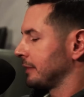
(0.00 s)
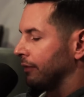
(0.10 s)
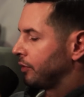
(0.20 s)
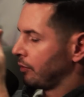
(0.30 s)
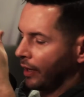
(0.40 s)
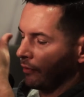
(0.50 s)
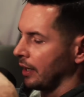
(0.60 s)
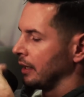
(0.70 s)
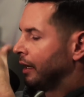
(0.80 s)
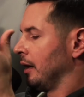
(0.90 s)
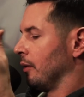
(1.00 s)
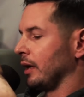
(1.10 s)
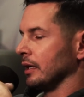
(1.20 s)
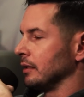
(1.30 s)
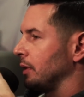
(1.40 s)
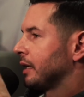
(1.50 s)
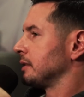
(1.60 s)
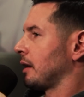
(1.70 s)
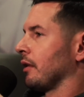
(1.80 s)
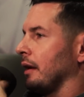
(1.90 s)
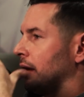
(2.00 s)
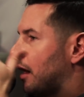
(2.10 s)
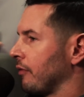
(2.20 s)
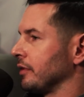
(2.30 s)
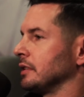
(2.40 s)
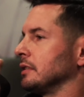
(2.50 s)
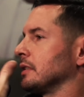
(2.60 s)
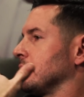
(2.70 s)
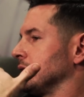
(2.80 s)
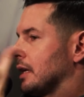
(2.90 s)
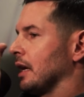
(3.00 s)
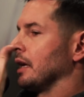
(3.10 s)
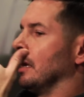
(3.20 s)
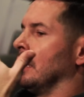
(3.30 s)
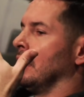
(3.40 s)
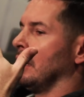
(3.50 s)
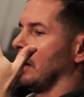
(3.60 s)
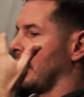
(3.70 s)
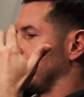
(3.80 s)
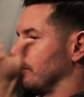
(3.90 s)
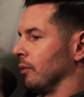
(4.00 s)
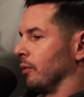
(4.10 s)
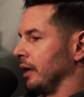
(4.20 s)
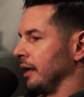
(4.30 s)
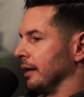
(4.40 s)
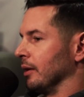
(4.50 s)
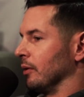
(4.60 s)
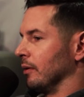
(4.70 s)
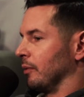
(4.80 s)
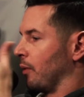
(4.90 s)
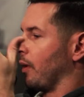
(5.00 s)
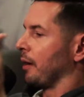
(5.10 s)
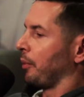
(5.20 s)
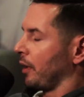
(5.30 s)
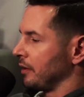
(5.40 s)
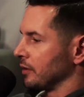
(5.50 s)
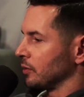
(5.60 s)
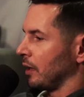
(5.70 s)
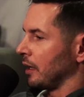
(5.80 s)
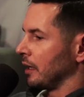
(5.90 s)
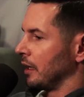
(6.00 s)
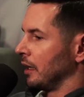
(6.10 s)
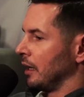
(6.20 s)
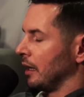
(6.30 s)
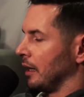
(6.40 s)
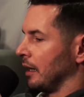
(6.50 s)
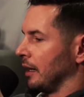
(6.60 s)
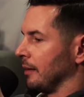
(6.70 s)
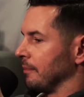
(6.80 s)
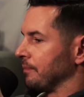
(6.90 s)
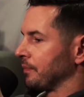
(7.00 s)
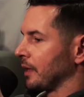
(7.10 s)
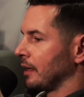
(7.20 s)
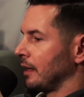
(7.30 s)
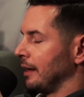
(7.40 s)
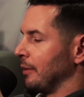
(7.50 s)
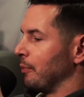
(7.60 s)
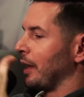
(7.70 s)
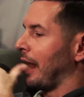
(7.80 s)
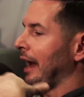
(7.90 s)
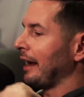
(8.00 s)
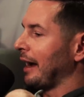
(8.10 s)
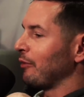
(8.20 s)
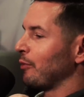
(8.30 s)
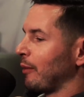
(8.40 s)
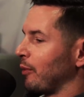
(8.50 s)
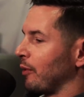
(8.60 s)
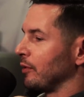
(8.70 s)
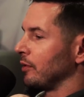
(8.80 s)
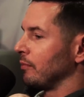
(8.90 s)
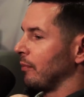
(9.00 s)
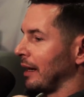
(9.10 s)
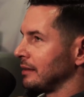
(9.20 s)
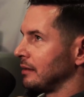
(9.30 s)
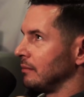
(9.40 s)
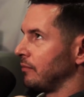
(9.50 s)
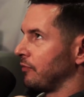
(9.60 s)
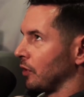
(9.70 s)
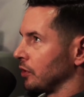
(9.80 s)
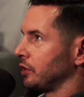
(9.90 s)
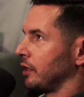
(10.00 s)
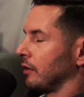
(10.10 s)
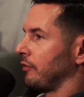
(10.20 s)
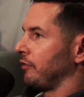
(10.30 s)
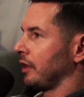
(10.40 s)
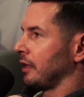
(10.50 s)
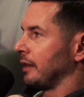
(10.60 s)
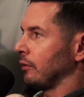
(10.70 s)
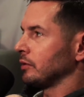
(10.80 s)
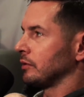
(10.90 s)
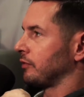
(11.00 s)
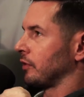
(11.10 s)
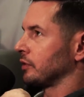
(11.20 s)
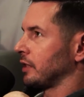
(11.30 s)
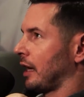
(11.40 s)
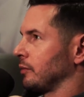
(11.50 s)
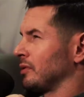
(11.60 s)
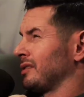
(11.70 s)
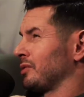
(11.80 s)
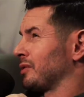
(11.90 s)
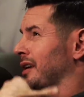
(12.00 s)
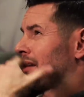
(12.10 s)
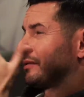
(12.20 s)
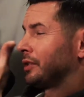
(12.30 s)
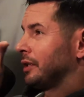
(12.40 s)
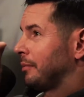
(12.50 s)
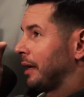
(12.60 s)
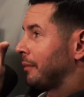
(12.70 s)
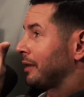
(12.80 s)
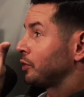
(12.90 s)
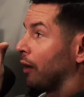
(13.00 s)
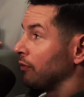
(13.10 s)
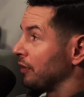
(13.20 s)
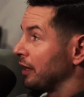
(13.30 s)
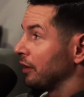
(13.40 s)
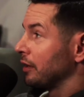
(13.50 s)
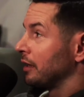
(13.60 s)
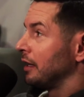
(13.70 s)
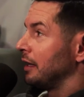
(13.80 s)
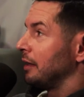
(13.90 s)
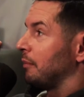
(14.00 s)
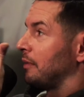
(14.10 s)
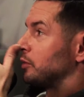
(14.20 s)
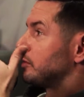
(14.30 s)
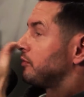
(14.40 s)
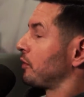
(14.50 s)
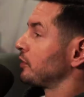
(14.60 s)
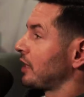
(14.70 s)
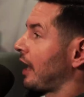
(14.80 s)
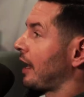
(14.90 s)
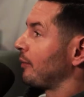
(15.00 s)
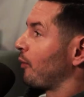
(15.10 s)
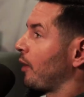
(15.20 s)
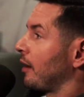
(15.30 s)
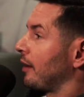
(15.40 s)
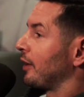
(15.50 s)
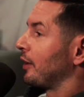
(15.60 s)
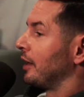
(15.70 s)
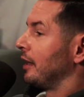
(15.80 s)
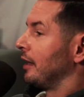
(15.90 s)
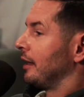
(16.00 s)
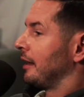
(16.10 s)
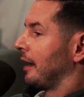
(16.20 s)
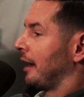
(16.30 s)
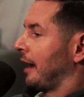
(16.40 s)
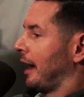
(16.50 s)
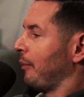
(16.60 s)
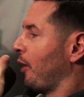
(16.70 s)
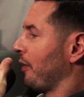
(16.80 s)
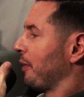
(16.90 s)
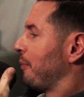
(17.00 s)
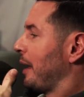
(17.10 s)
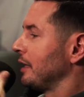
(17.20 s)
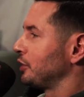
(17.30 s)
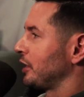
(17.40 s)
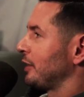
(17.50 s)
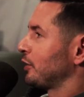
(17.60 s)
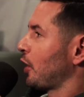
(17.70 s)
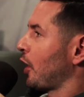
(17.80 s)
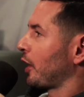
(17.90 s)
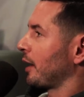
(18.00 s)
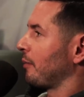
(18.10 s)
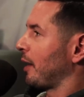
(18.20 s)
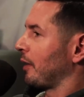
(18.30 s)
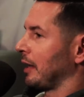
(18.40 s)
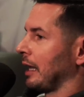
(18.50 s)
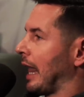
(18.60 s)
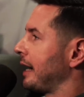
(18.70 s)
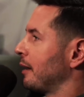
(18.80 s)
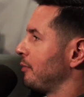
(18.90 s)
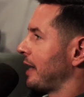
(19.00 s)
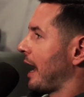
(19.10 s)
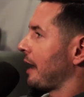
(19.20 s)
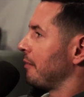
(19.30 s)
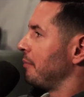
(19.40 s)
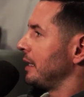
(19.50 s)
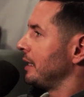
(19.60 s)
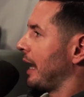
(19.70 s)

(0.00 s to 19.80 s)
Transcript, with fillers: Kevin Durant. Right? We can we can say all that, and offenses can say, "All right, we we want to play this way." Um, but I I remember my first year in Philly. That was the first time. So this was like shit, man. My twelfth year. Yeah, was the first time where I'm on the bench and they're talking about lineup data mid